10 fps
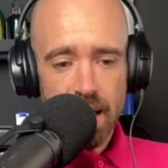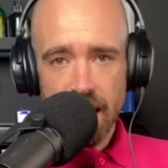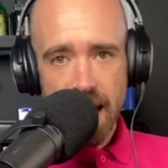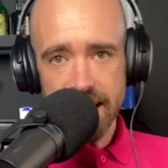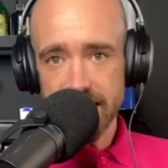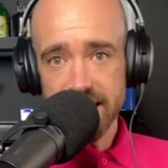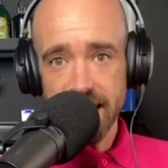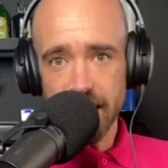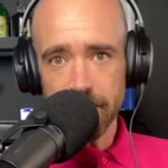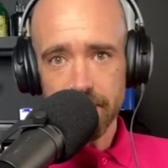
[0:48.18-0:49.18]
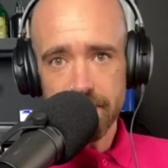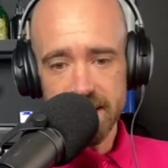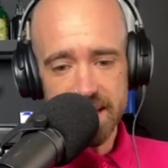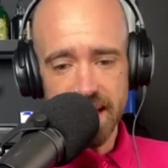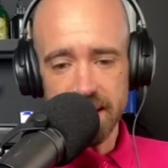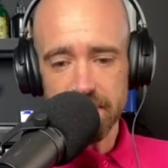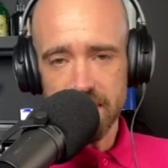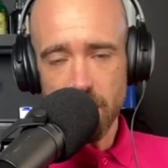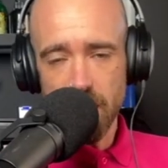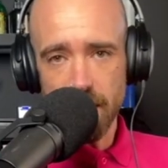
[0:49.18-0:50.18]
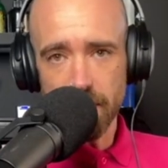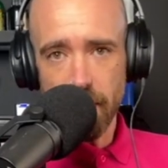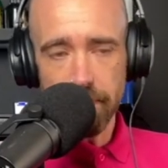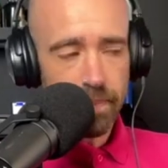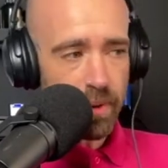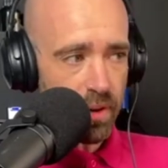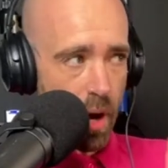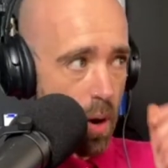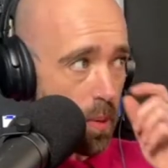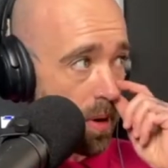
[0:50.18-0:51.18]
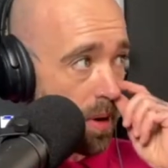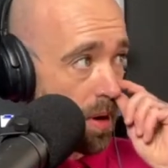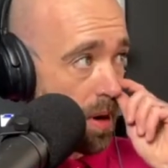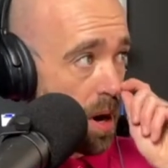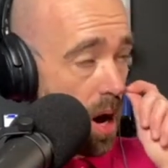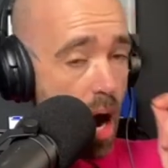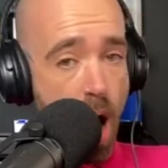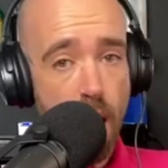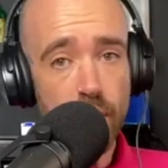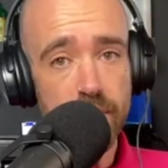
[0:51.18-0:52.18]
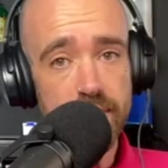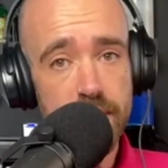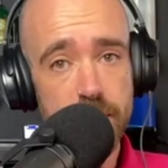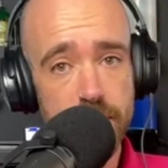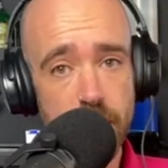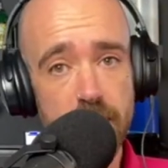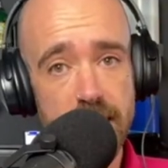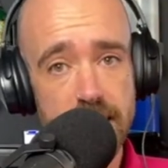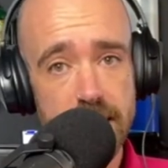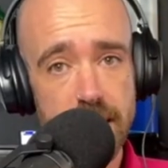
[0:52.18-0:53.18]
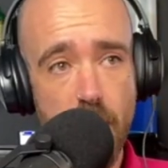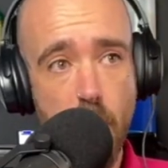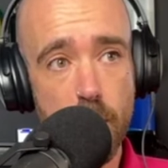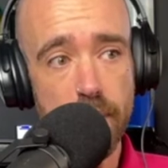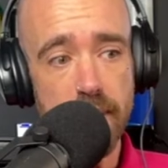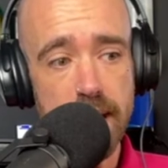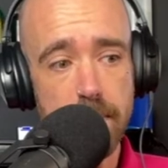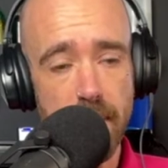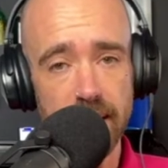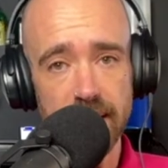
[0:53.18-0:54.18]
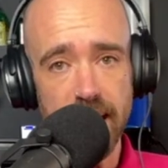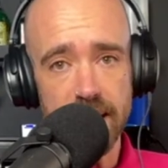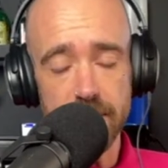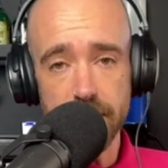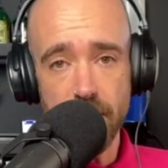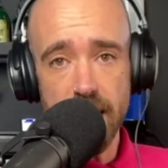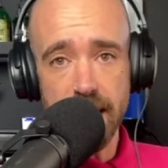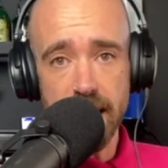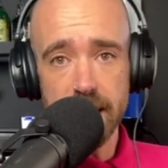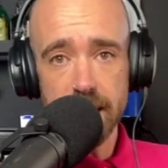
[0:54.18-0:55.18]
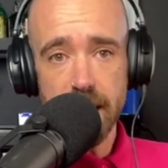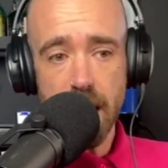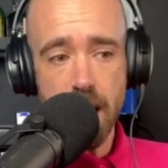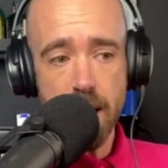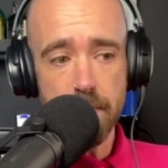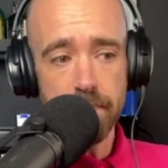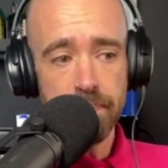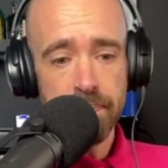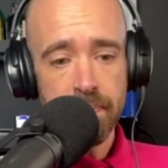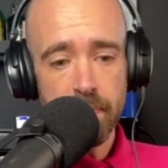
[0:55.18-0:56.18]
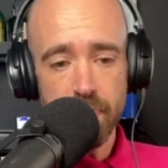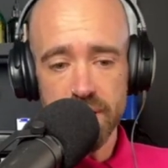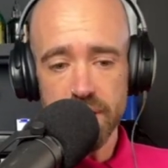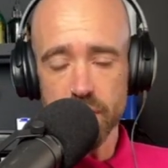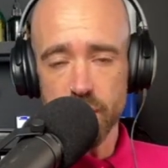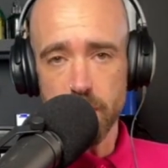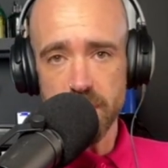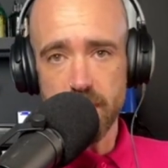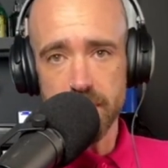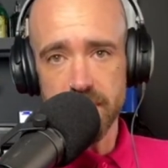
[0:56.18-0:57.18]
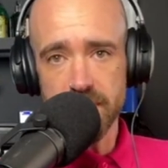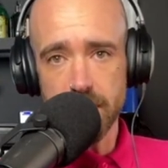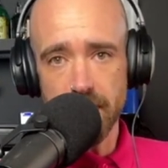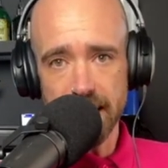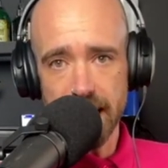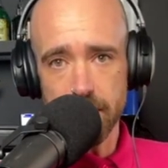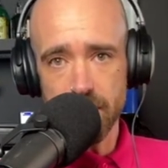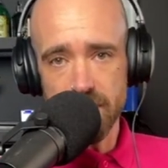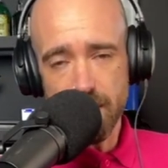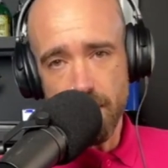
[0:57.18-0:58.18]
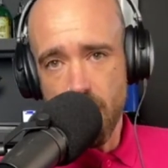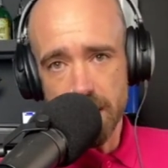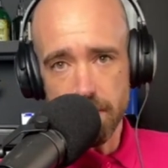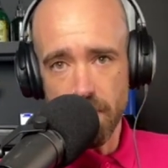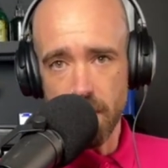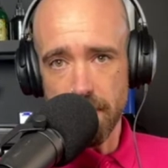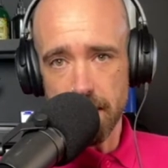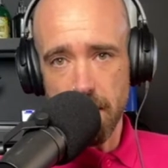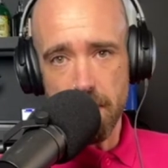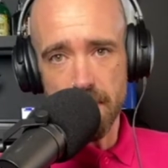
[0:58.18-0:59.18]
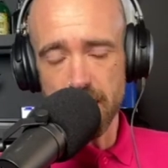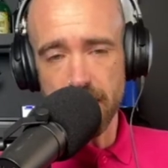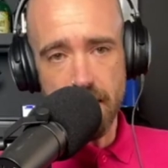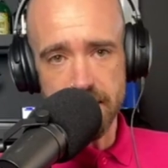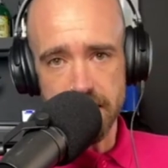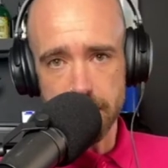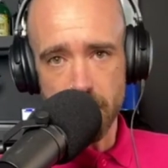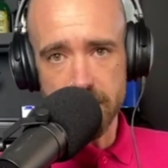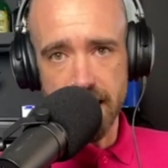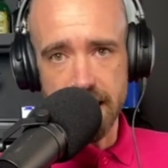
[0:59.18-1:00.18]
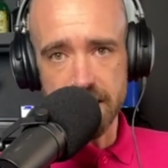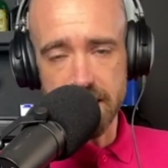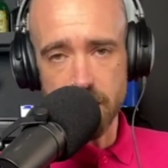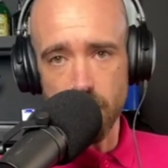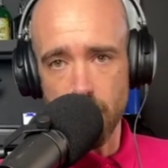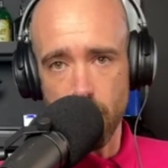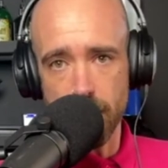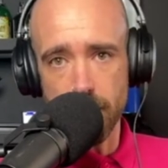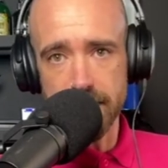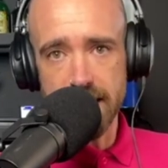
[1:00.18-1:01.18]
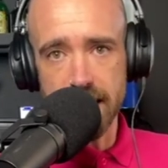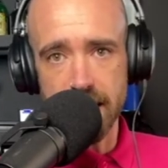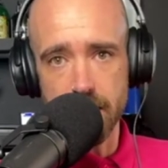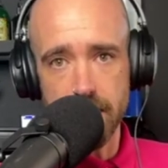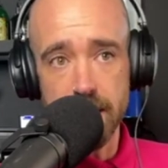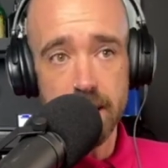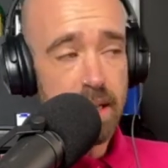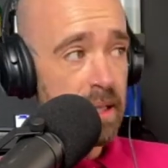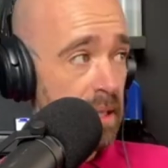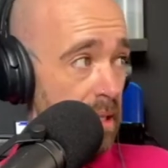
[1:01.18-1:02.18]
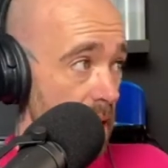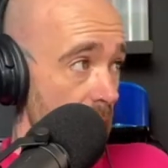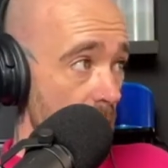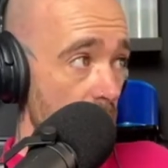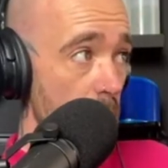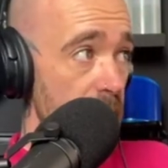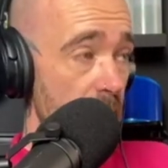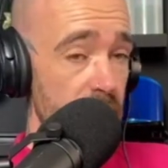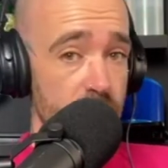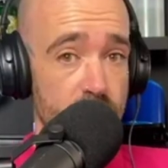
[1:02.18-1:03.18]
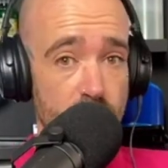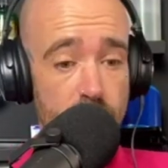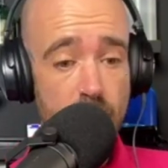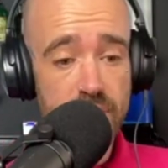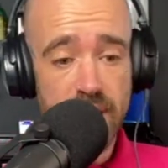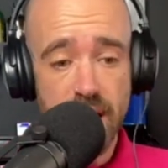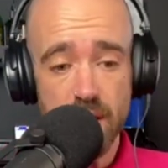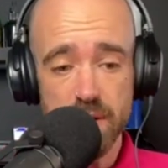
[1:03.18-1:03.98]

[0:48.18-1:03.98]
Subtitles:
And this is it. This is it. This is what I love doing. So I'm going to continue to do this. Hopefully Monday to Friday. Because there's not too much of imposition in my day because I'm an early bird, man. I'm up at like 5, 6 most days because I still got that workman mentality in me. And I come down to the studio, check out some